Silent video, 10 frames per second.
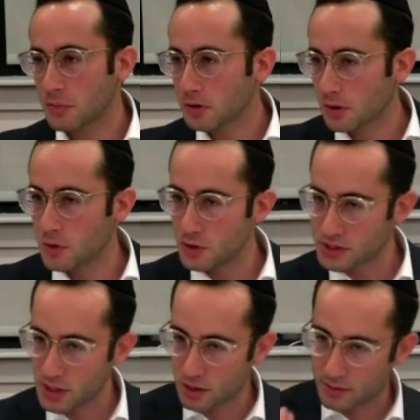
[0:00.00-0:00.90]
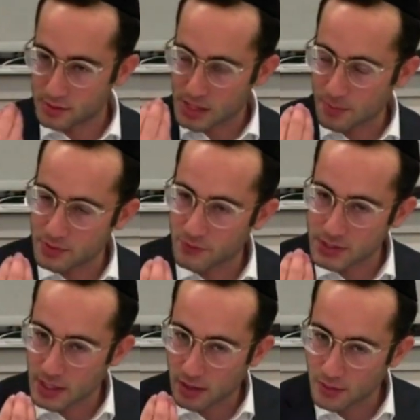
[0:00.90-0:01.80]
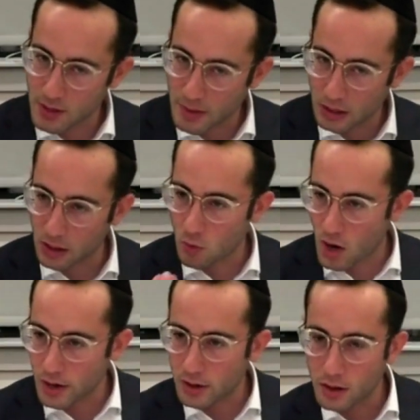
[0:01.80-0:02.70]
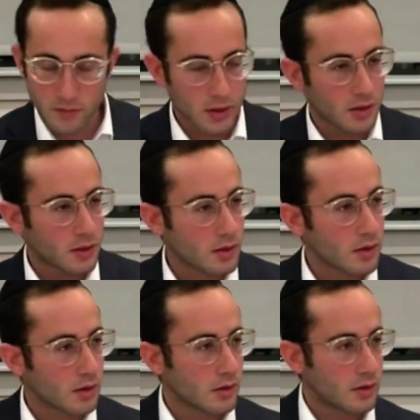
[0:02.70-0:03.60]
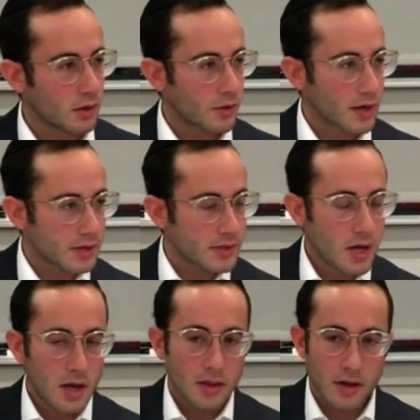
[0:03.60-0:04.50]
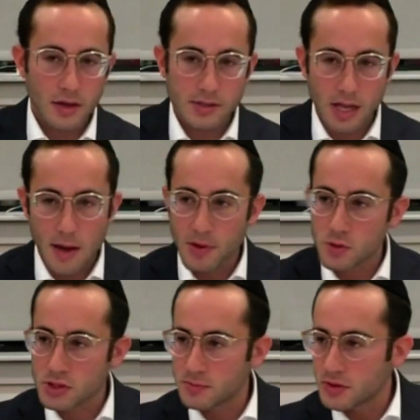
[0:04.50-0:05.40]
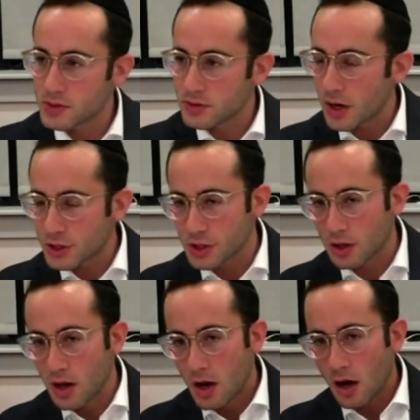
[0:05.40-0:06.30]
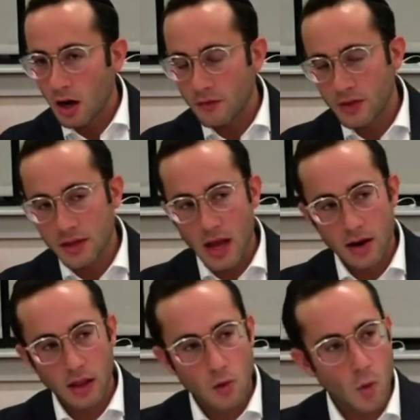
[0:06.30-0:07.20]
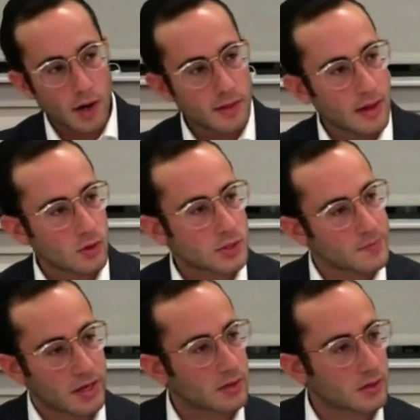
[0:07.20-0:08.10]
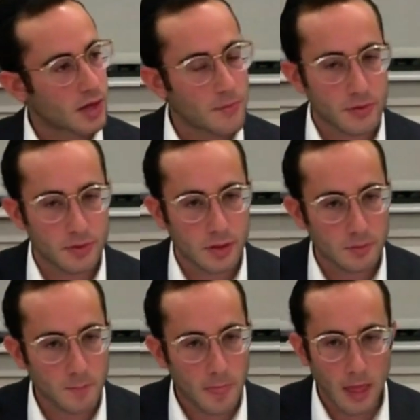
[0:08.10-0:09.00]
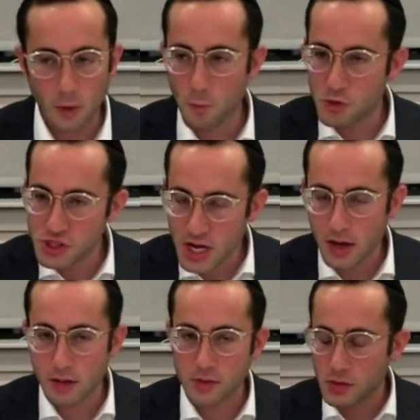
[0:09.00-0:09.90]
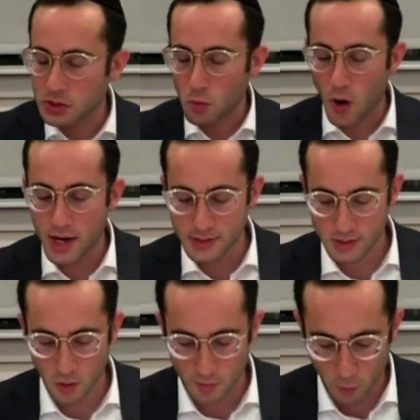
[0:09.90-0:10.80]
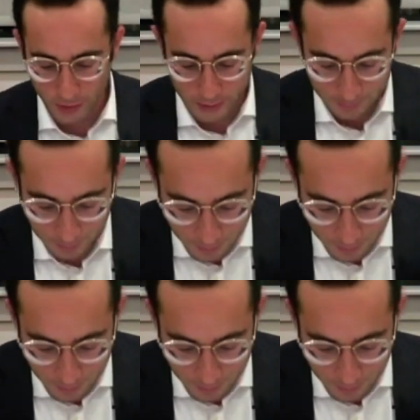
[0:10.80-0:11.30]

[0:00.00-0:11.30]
But look, when you stop for a second and think about it, like, why? Even the next topic, which is going to be resurrection of the dead, like, why did that also make it to the top 13? Like, Mashiach and the resurrection, why is this so important?